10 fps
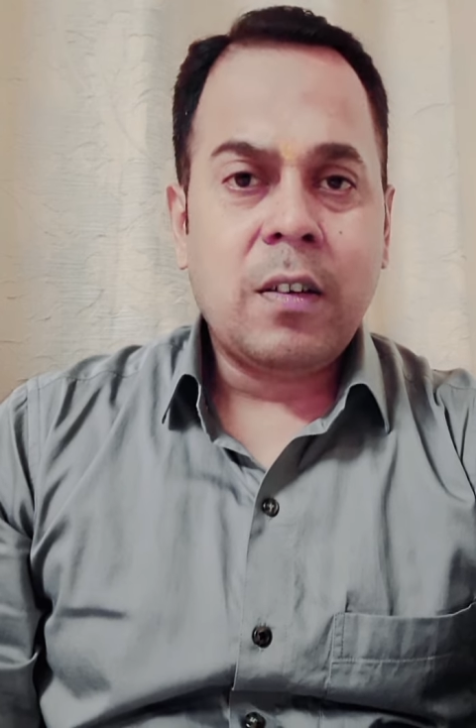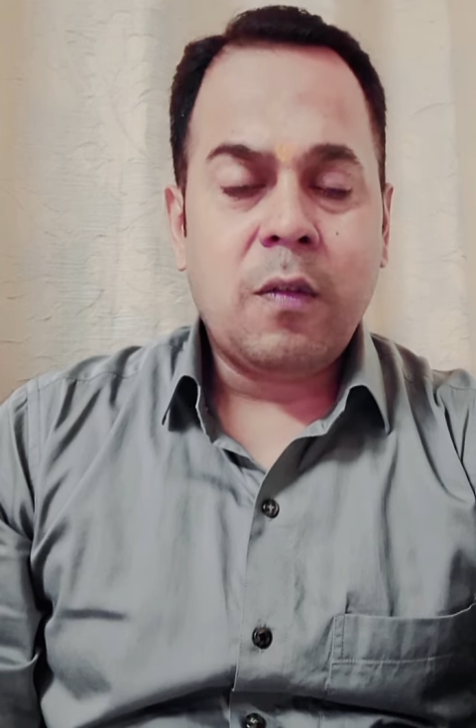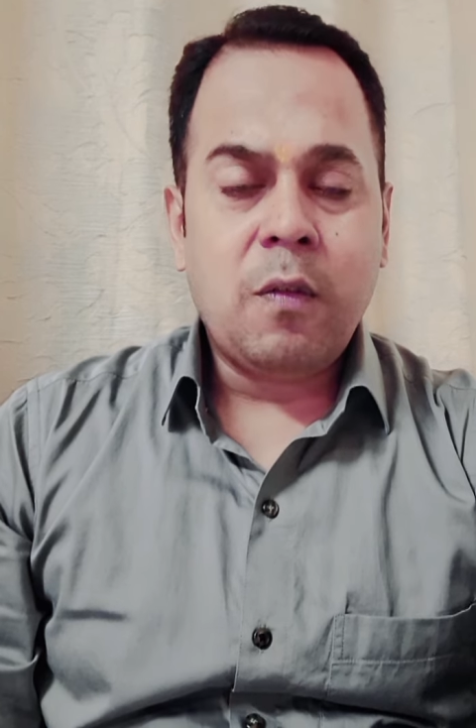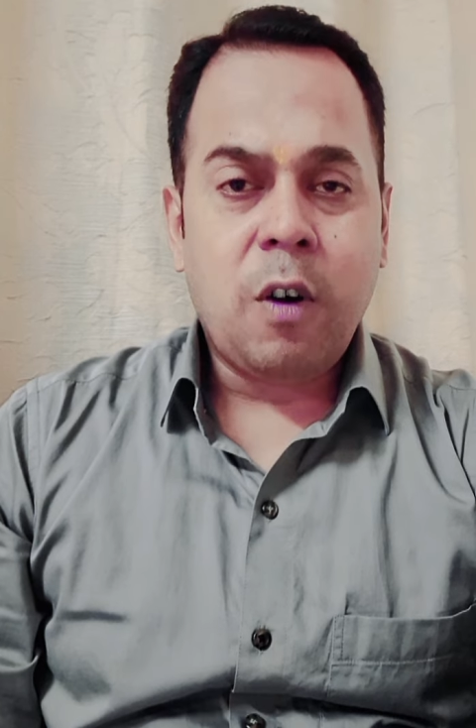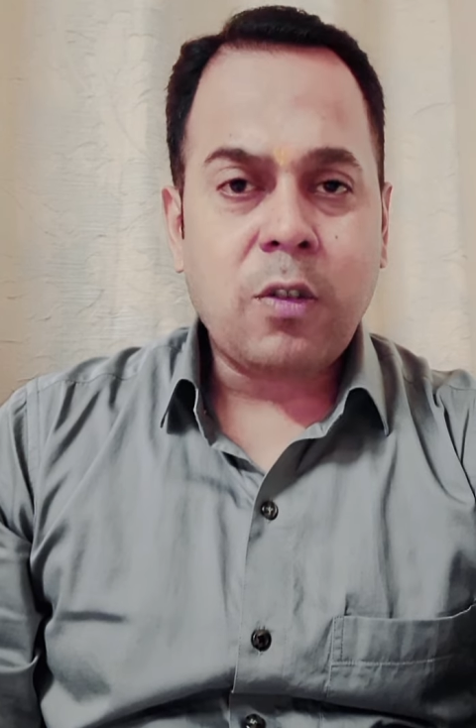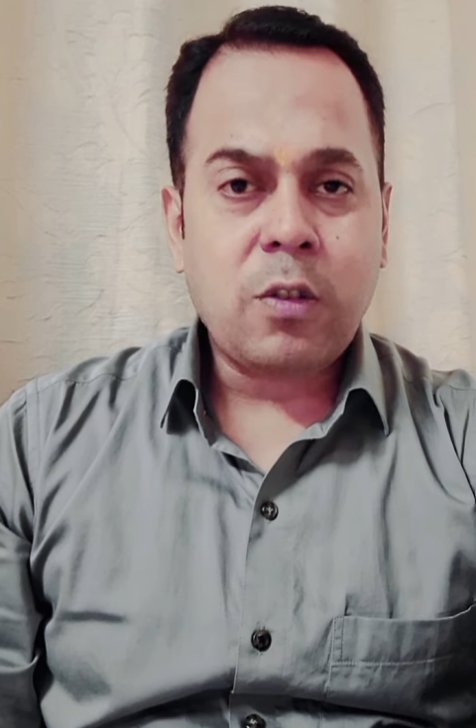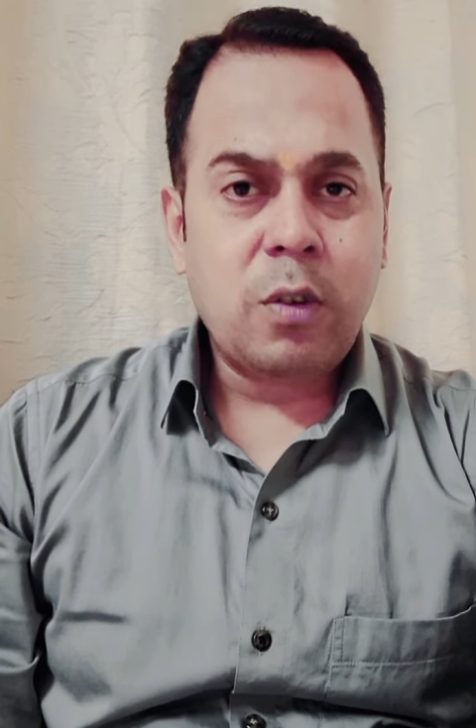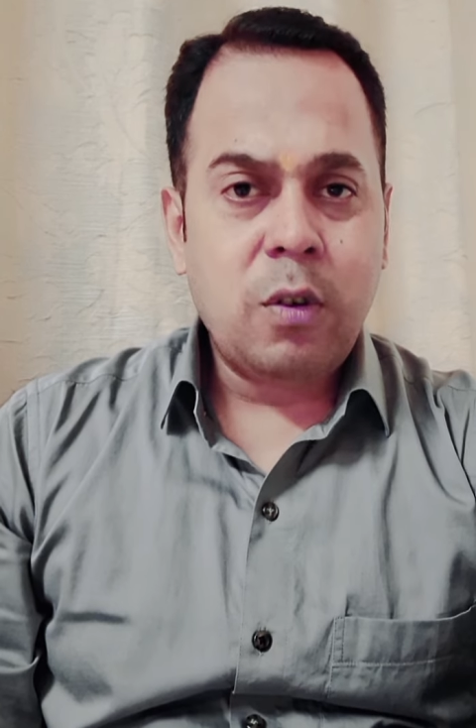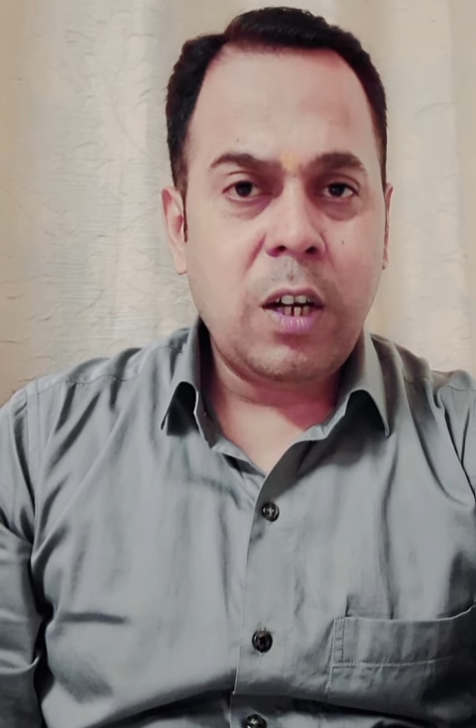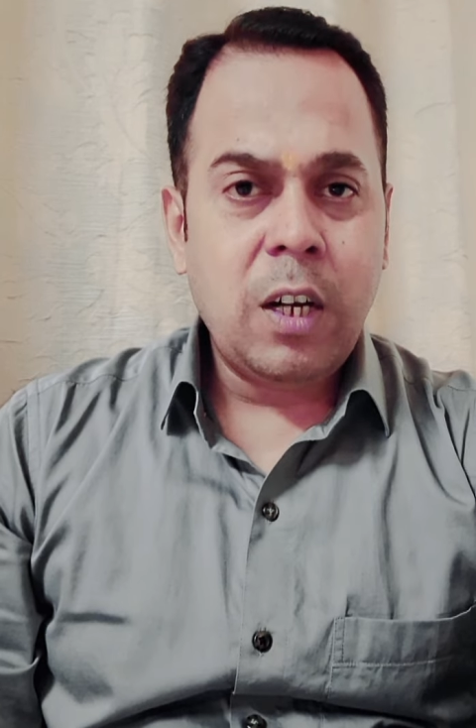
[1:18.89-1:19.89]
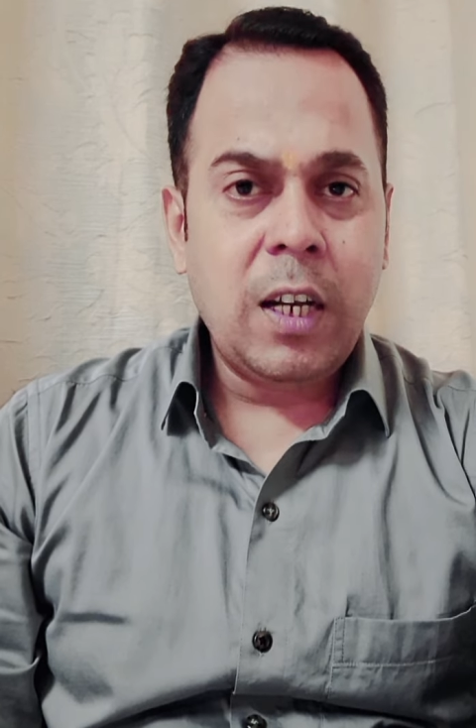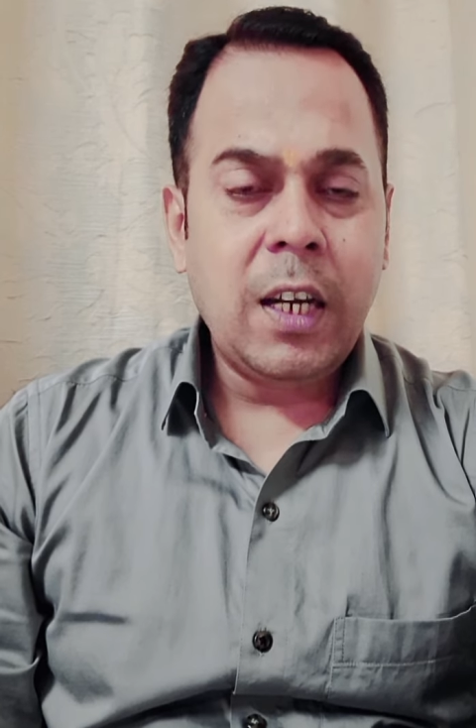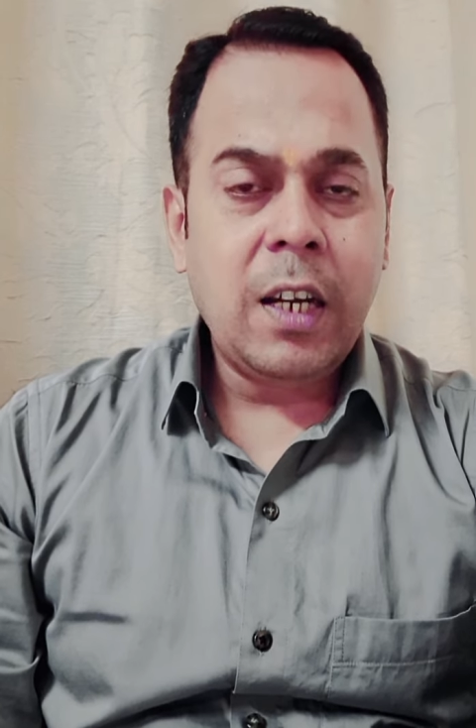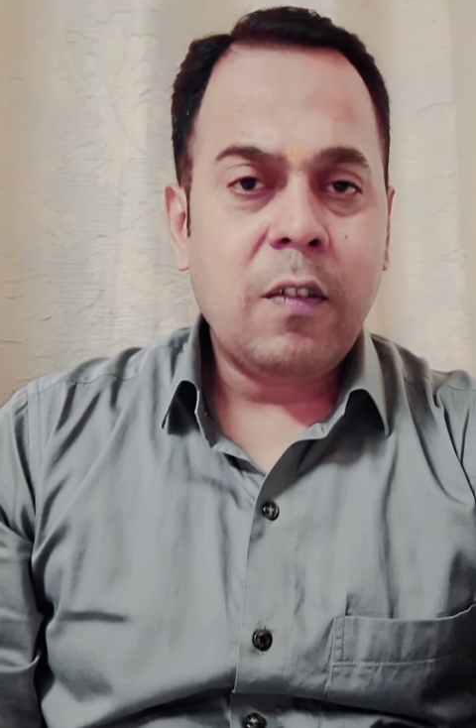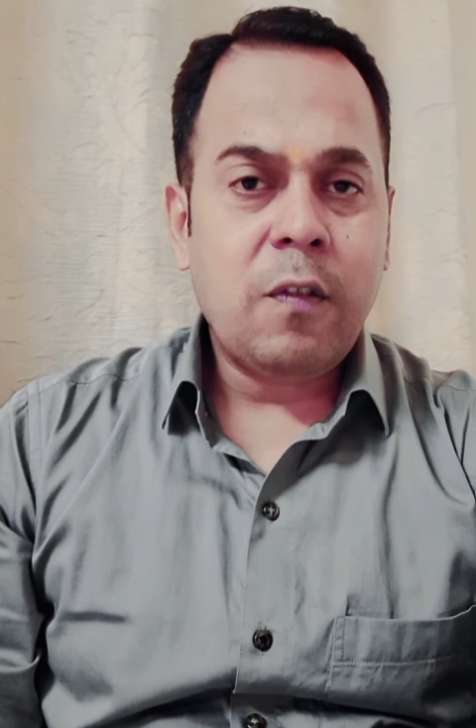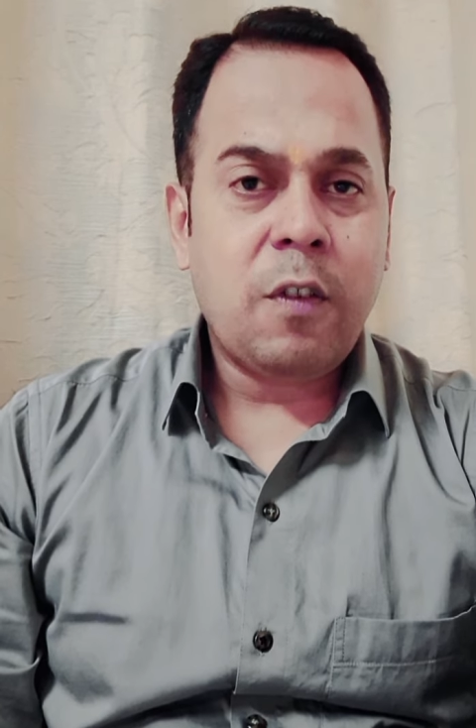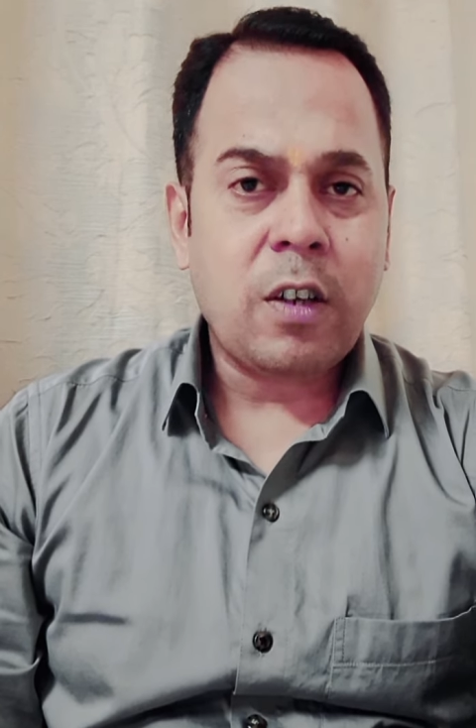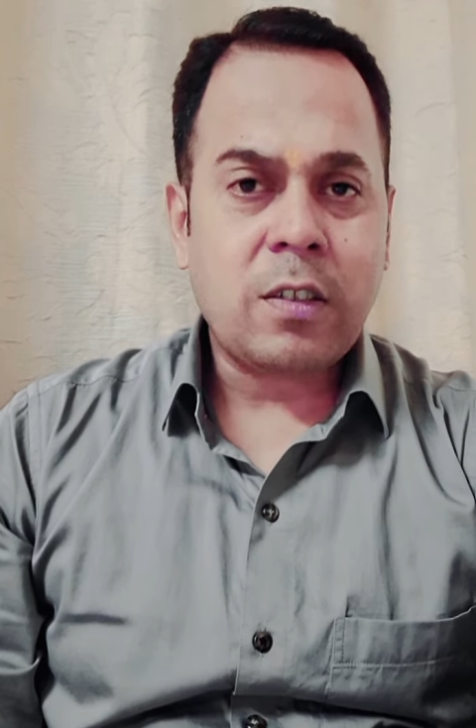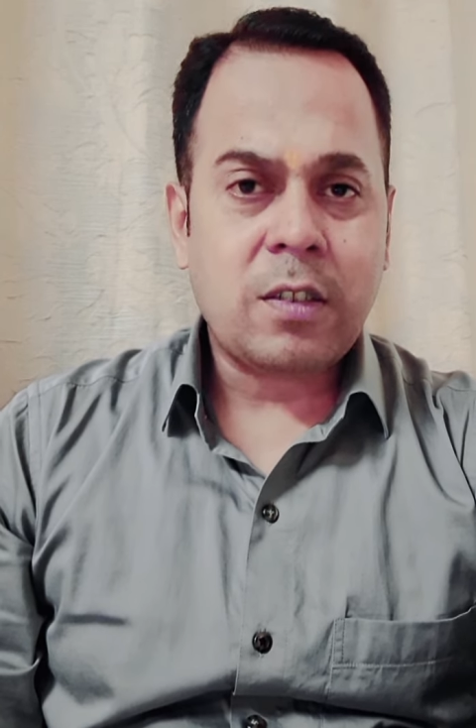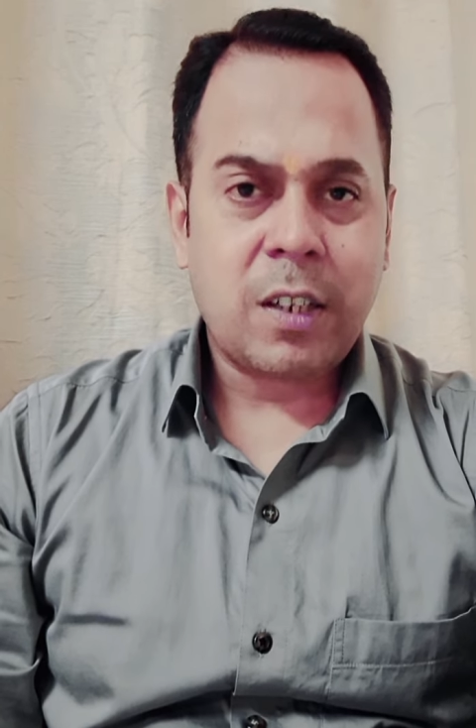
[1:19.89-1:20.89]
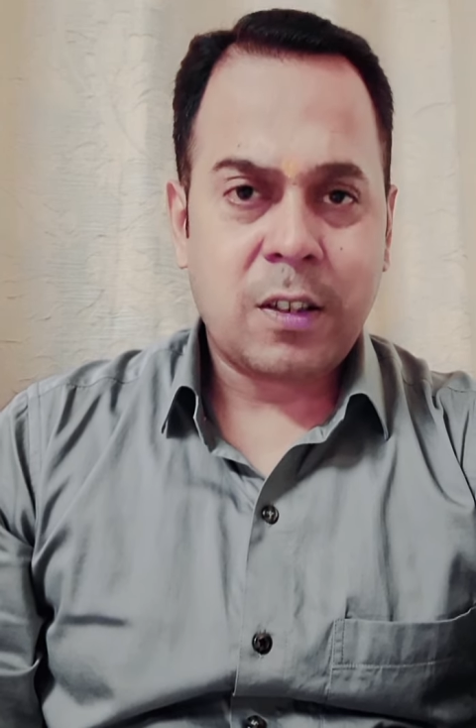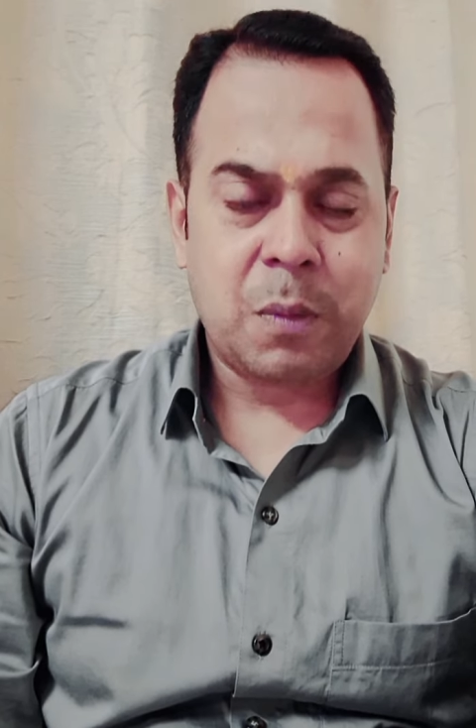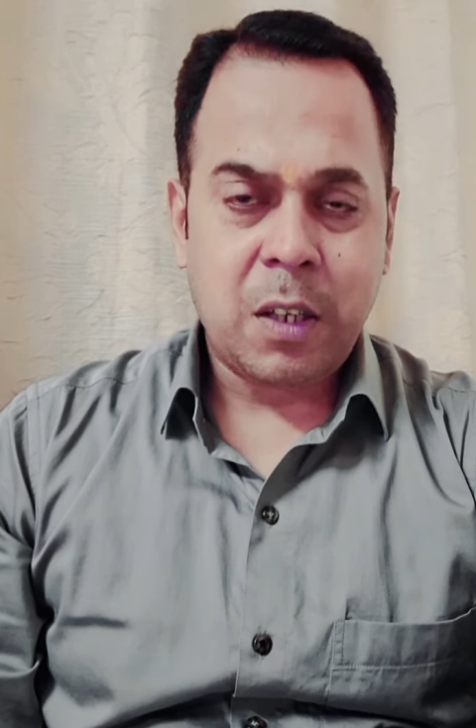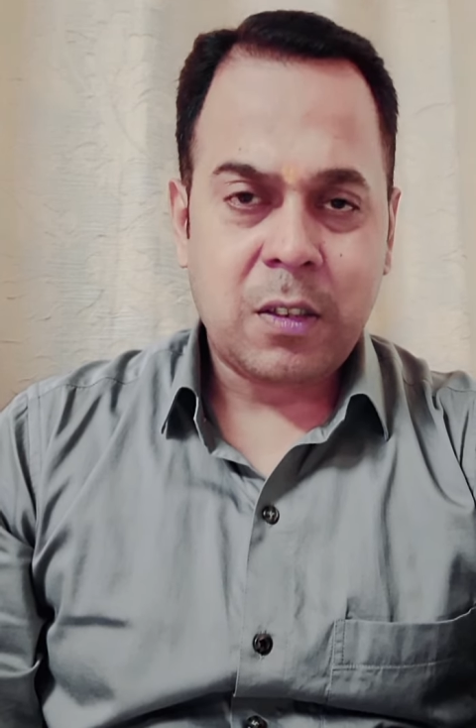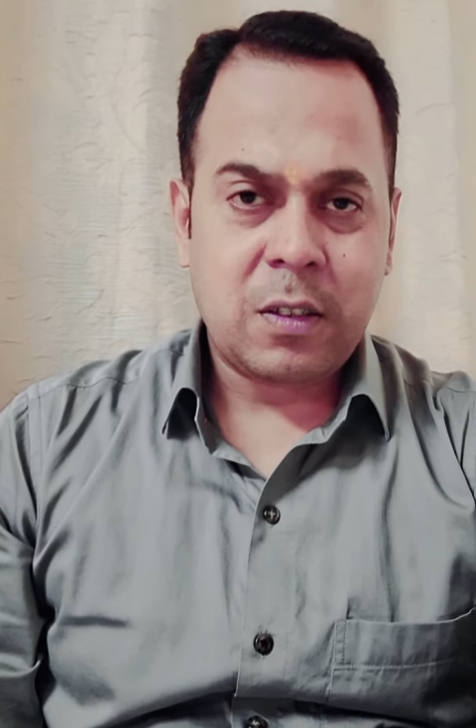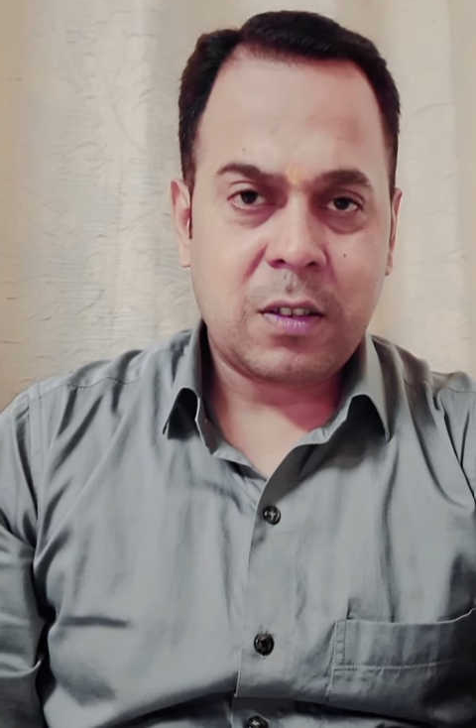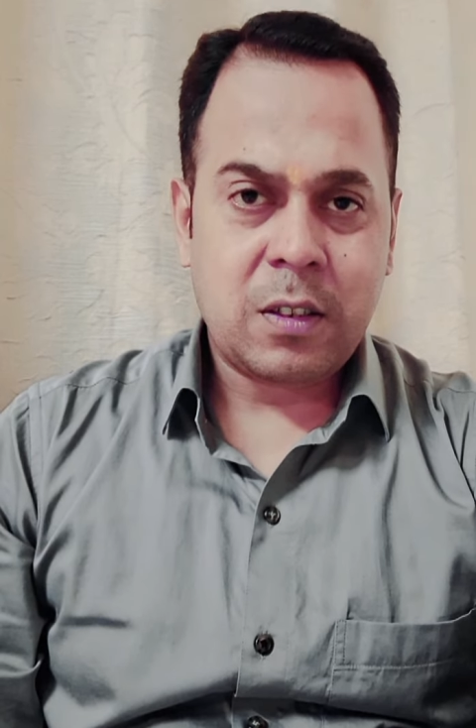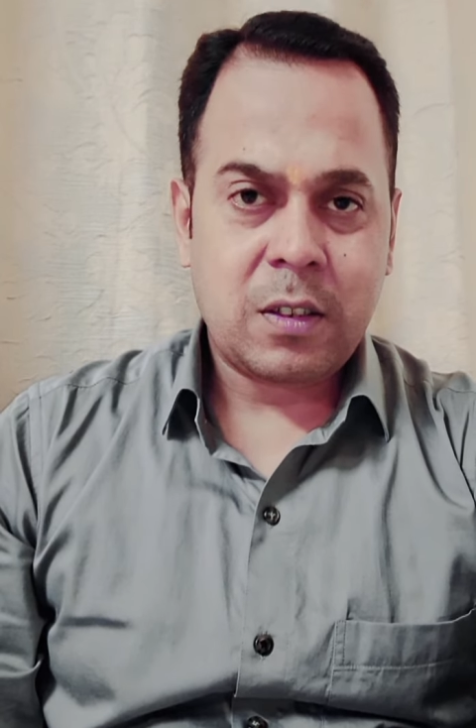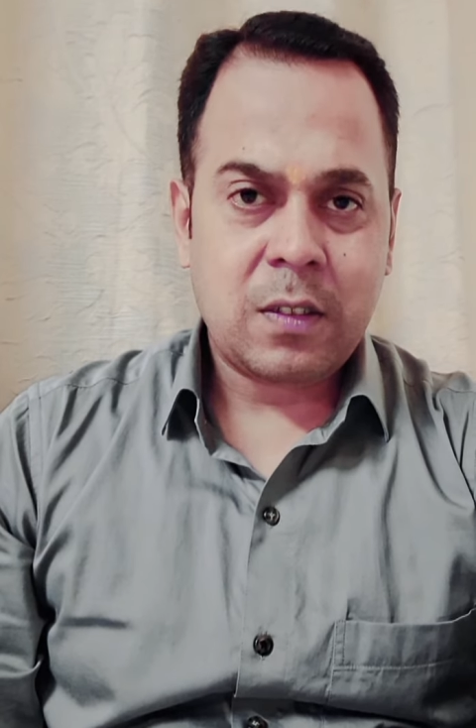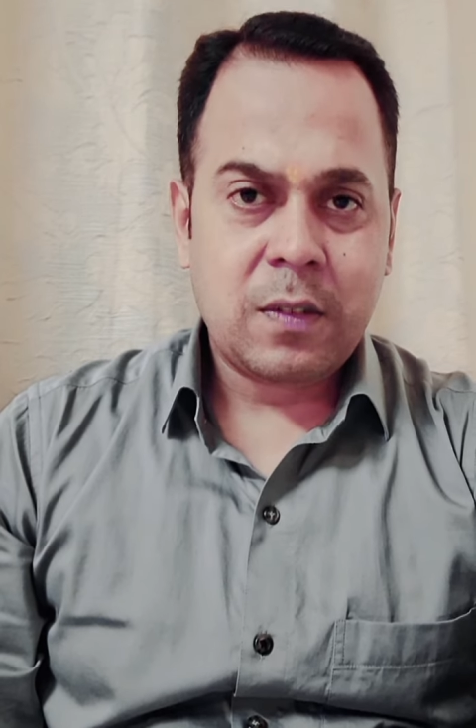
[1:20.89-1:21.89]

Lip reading: was only for 6 months.